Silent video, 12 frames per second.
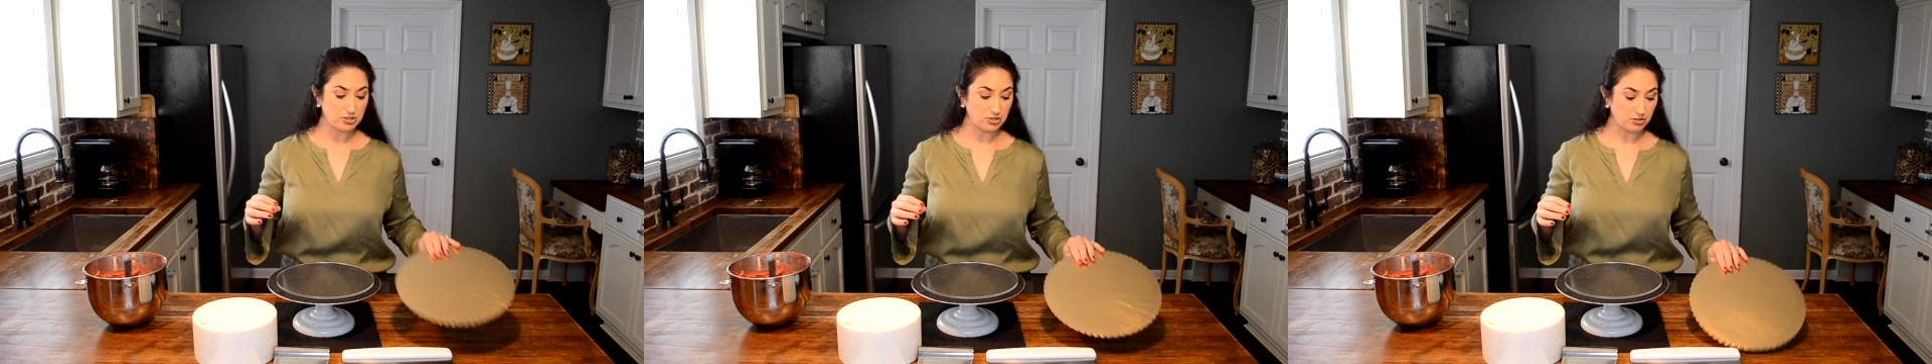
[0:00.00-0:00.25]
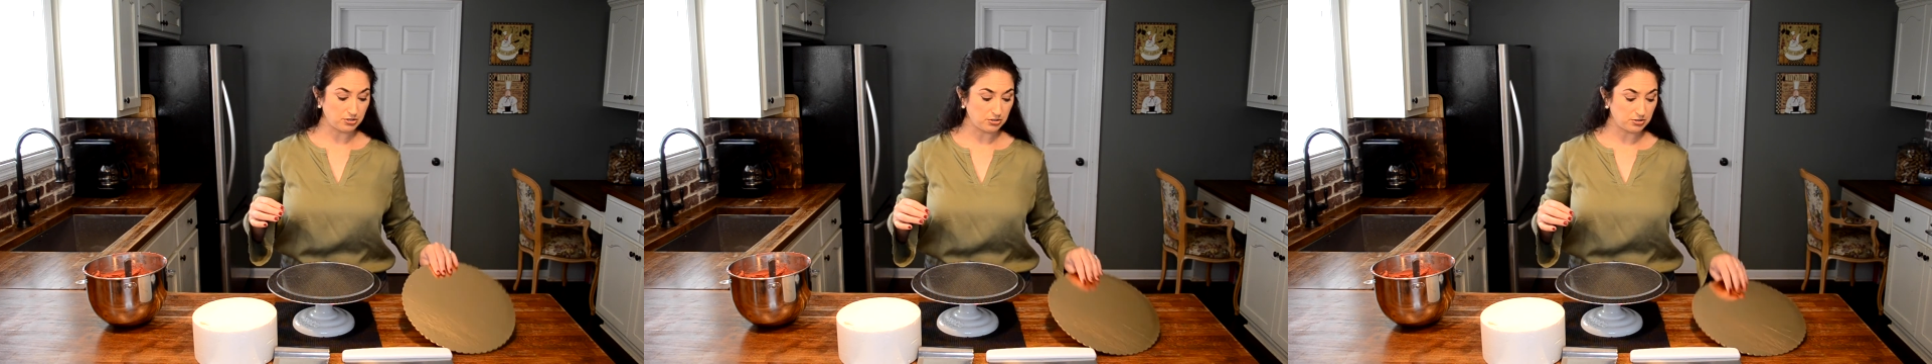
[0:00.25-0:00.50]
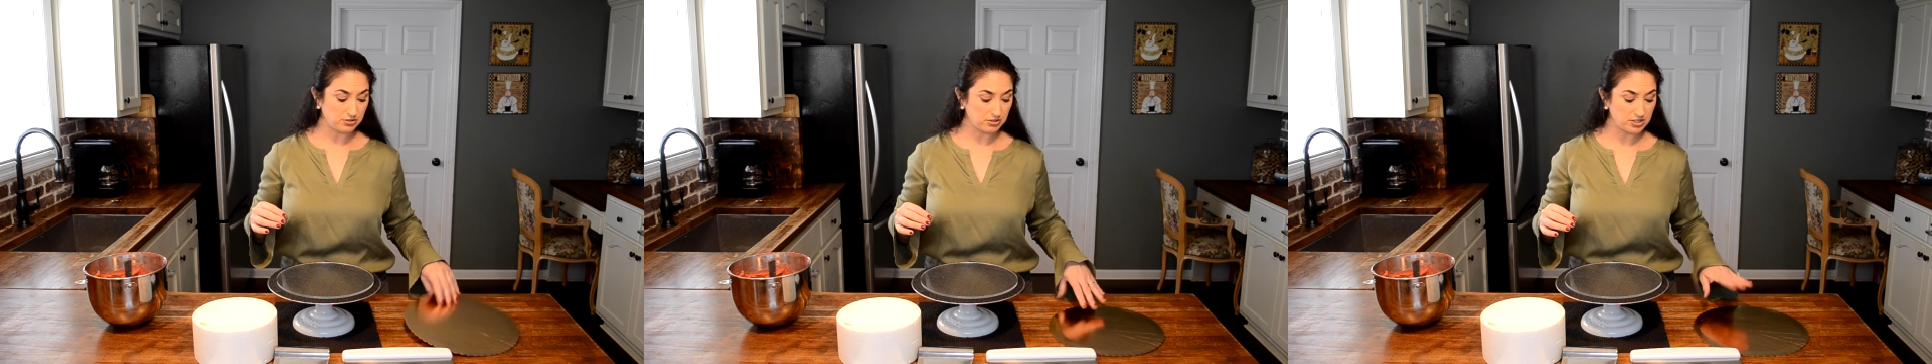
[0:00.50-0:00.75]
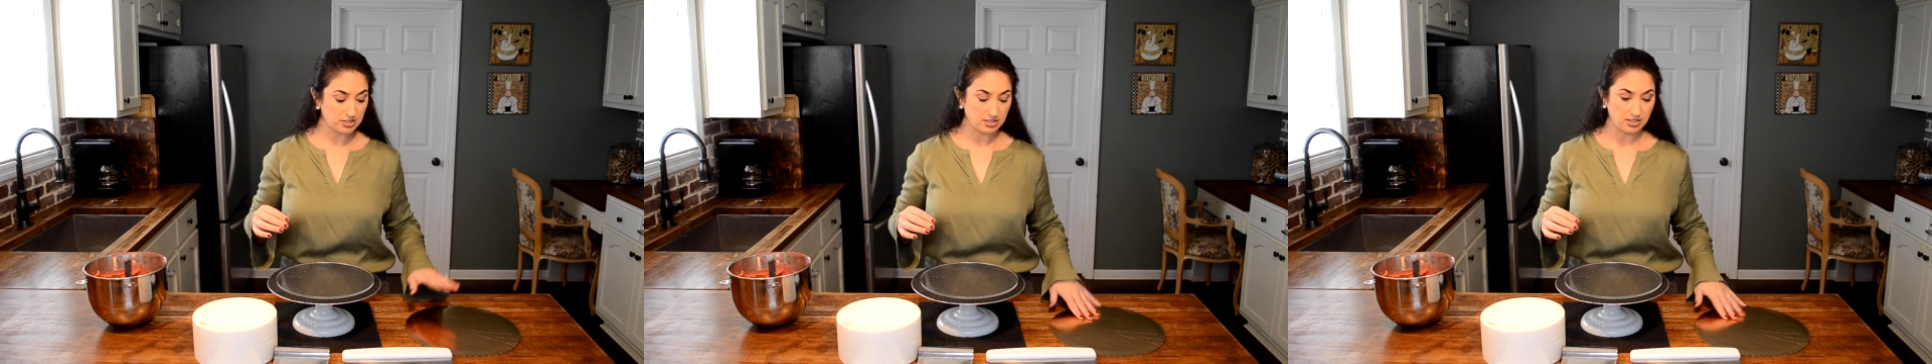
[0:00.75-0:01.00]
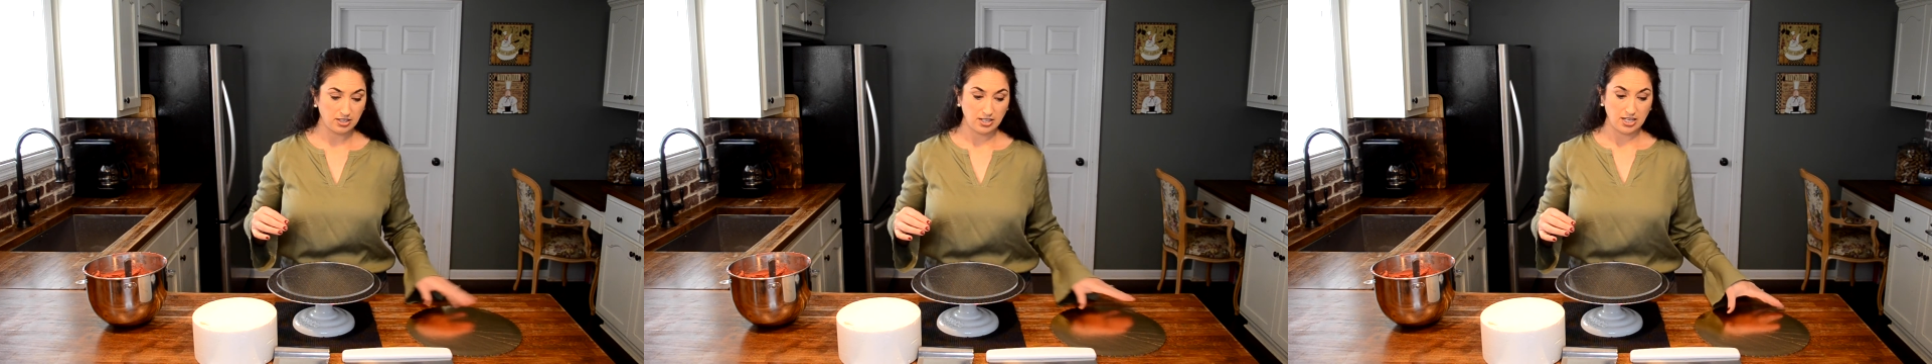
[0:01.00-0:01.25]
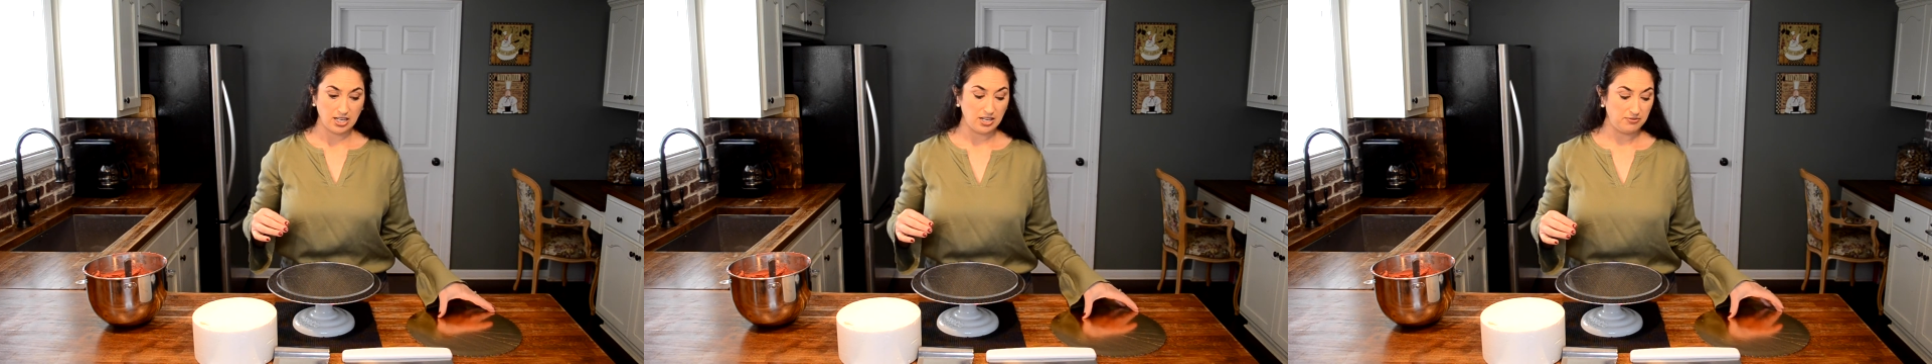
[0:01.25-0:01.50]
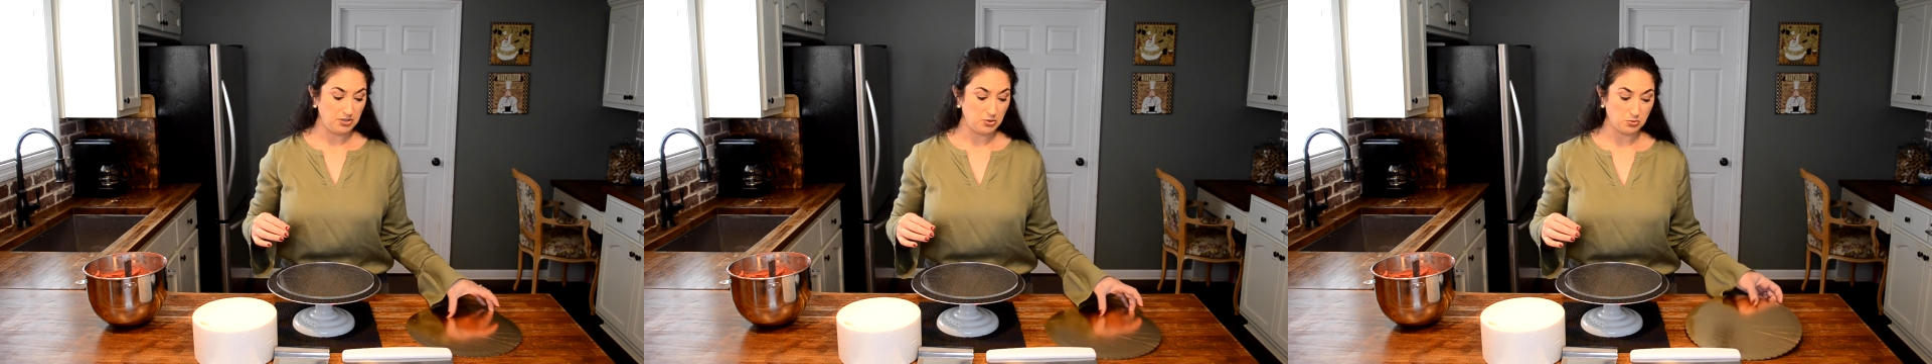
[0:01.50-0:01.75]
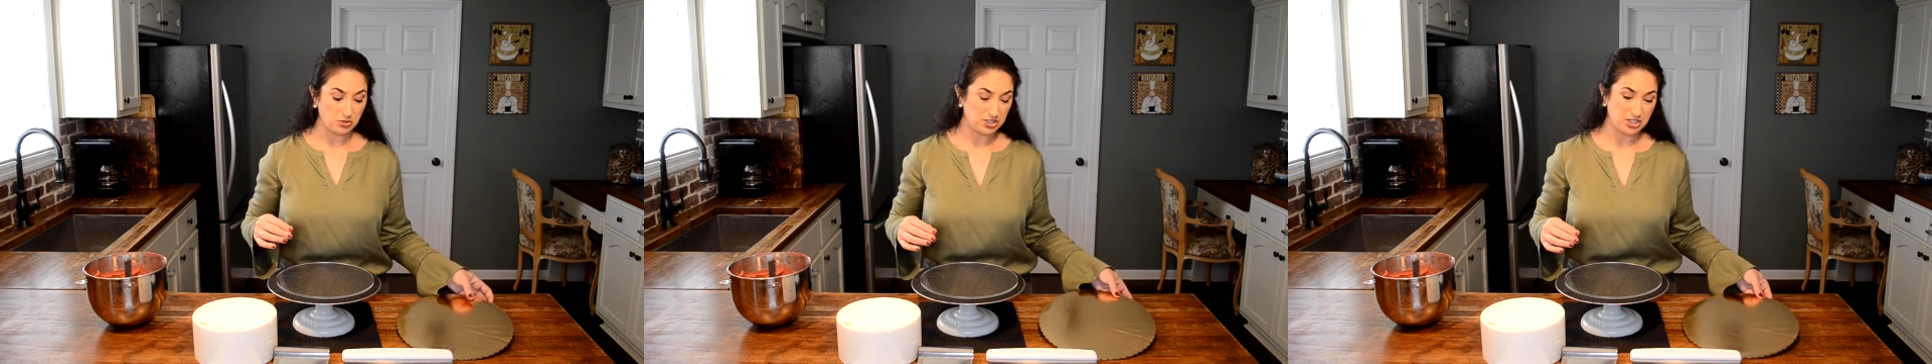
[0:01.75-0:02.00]
circles if you
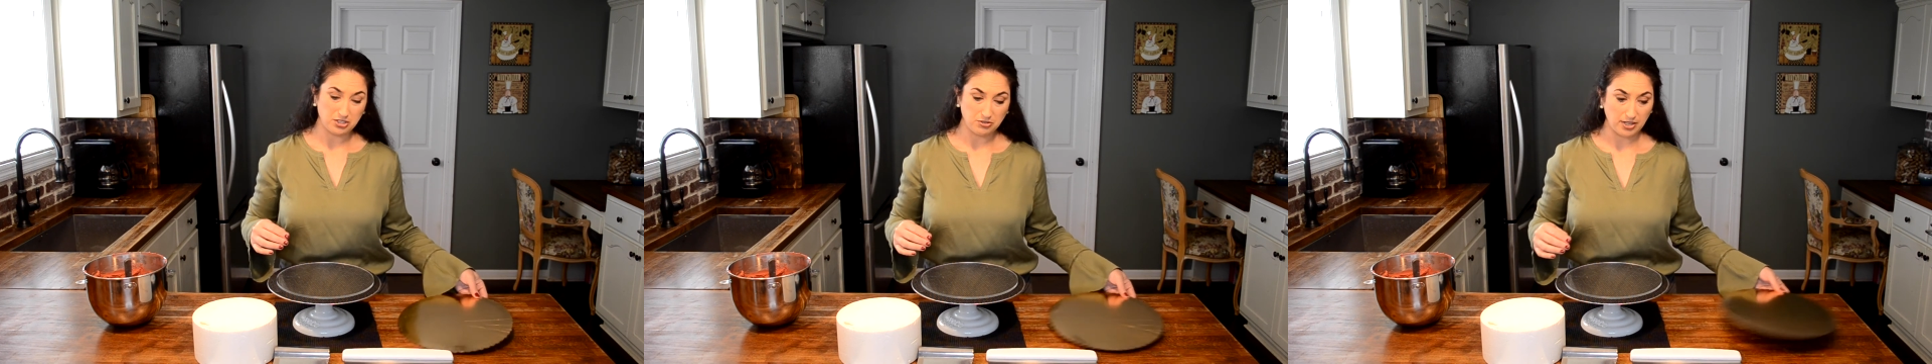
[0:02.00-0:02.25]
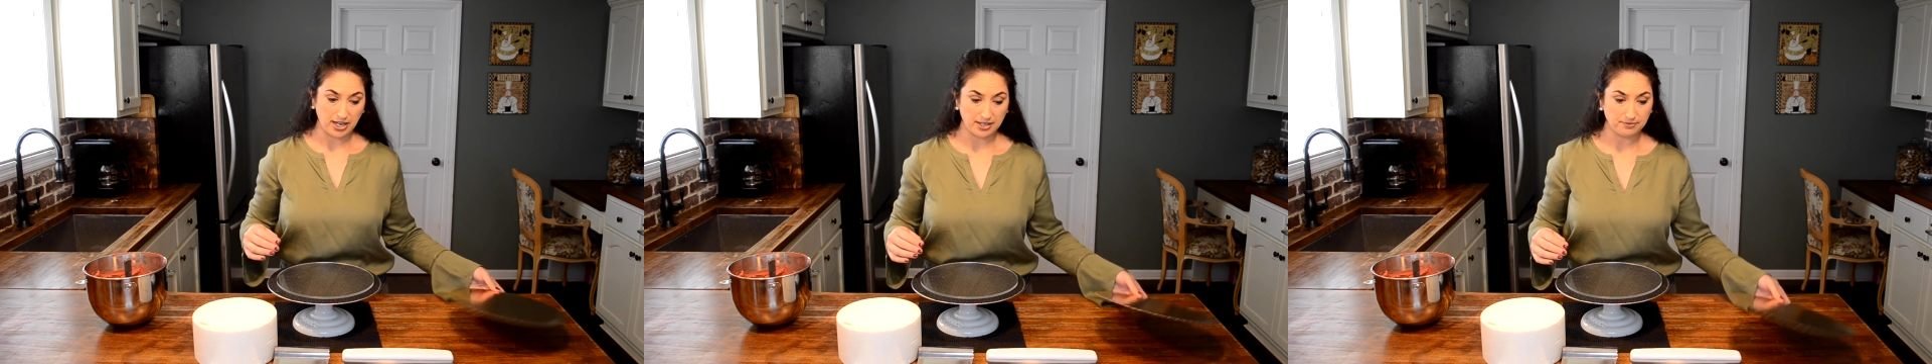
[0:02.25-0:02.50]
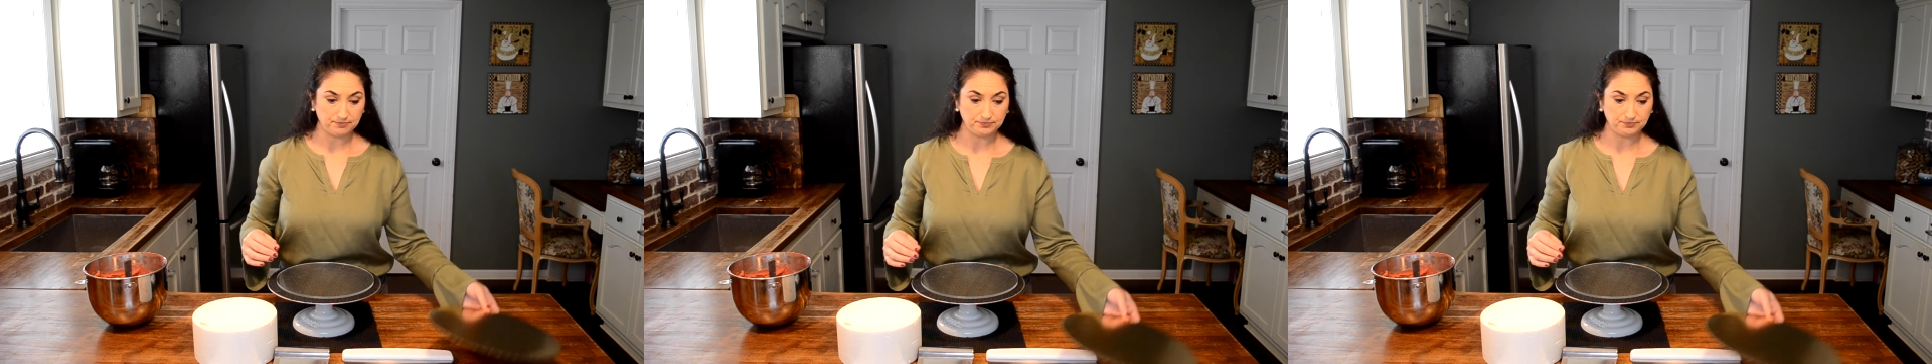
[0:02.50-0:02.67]
want to do that.